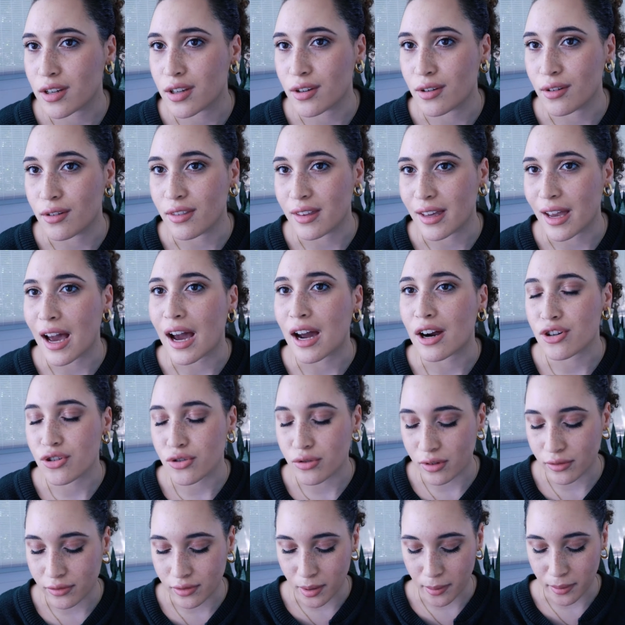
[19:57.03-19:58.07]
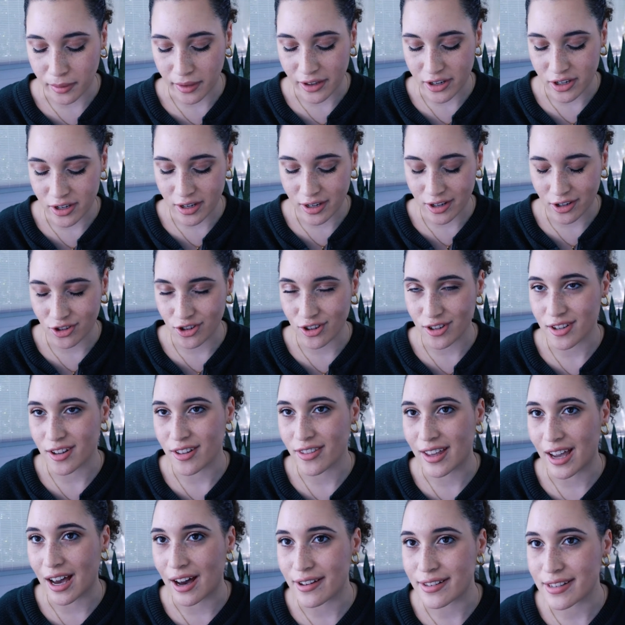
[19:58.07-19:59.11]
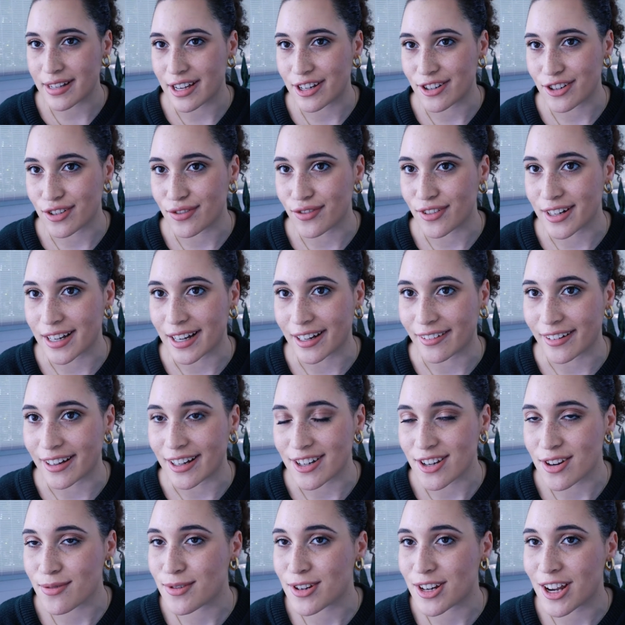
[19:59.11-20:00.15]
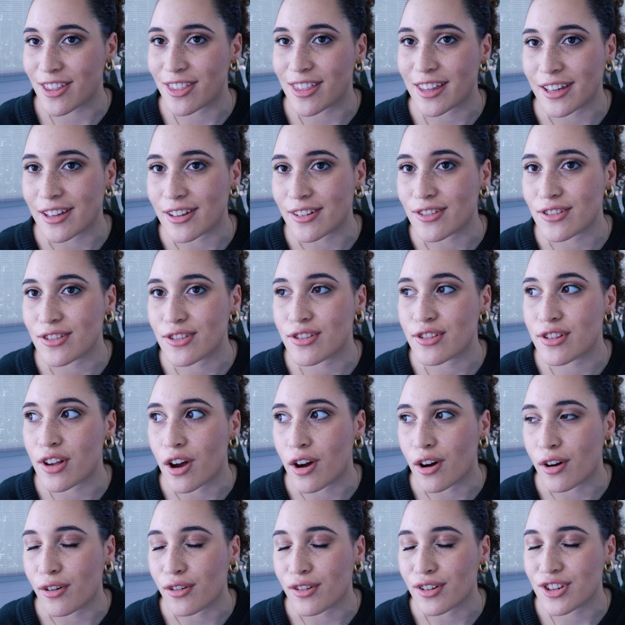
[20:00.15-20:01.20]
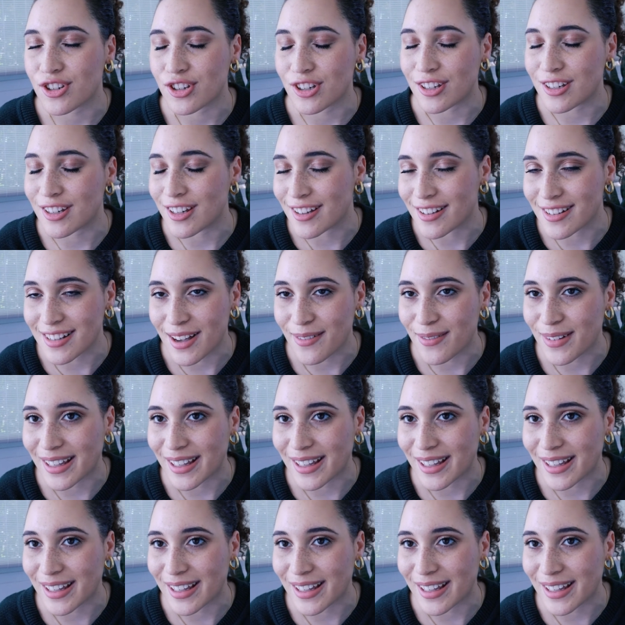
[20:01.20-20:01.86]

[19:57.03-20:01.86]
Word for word: to the actual formulation. It's just on the outside just for decoration, which I think is so genius. I